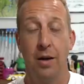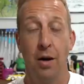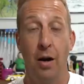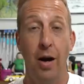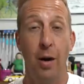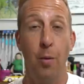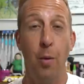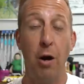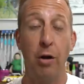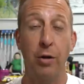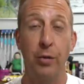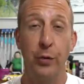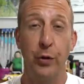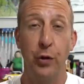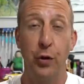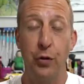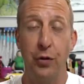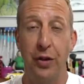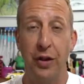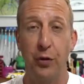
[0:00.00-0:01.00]
Hi, and welcome
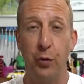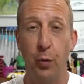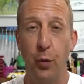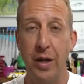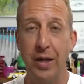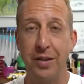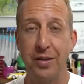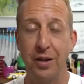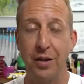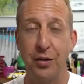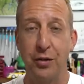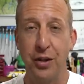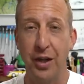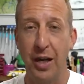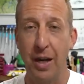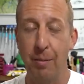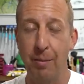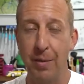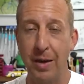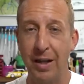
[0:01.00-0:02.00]
to this week's
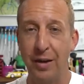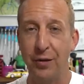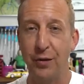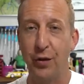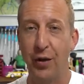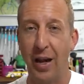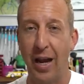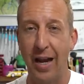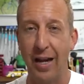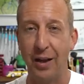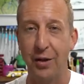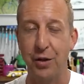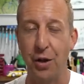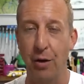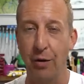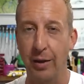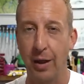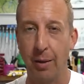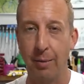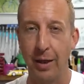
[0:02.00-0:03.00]
GMBN Tech
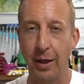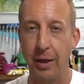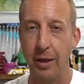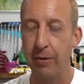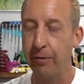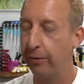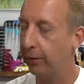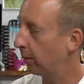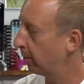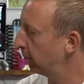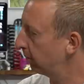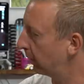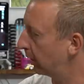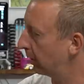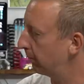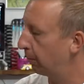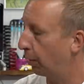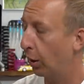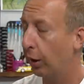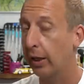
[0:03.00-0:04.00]
Show, coming at you from
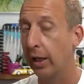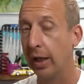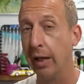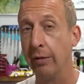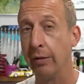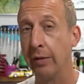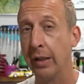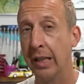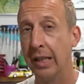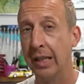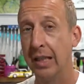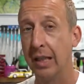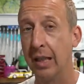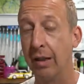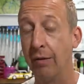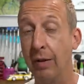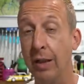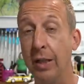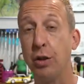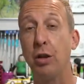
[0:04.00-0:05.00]
my bike cave.
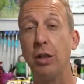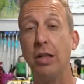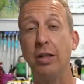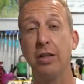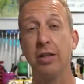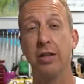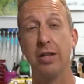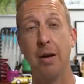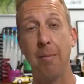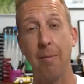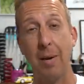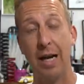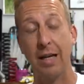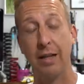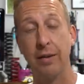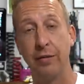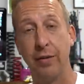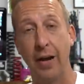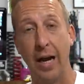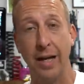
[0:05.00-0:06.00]
I've literally just
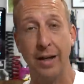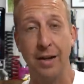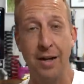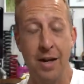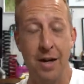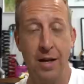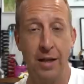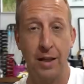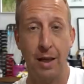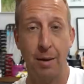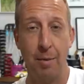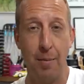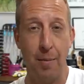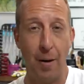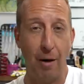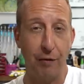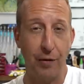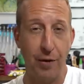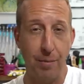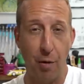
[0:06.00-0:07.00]
unpacked the van, coming
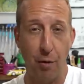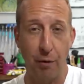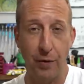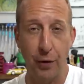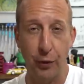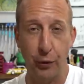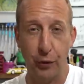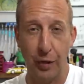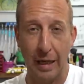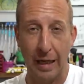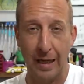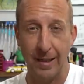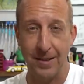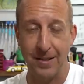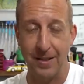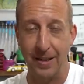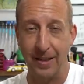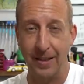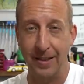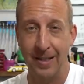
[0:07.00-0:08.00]
back from the Malverns
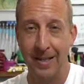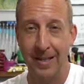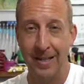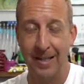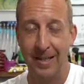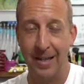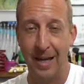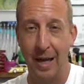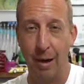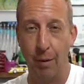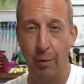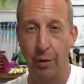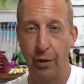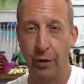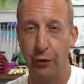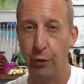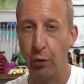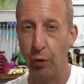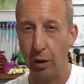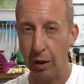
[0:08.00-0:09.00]
Classic, where I
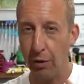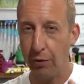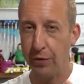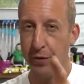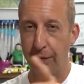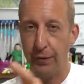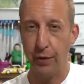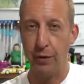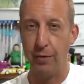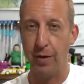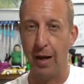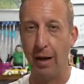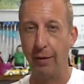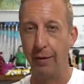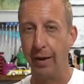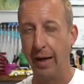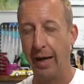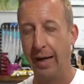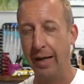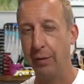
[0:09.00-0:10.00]
saw loads of you
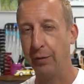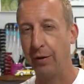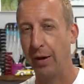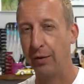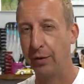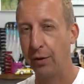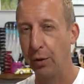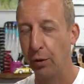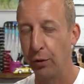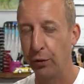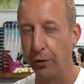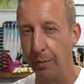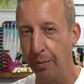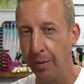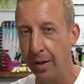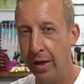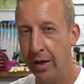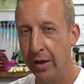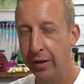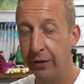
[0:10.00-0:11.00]
out there, and it was absolutely awesome.
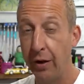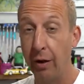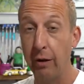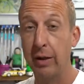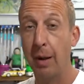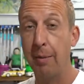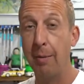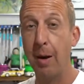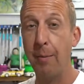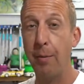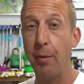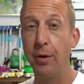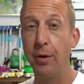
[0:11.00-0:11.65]
So coming up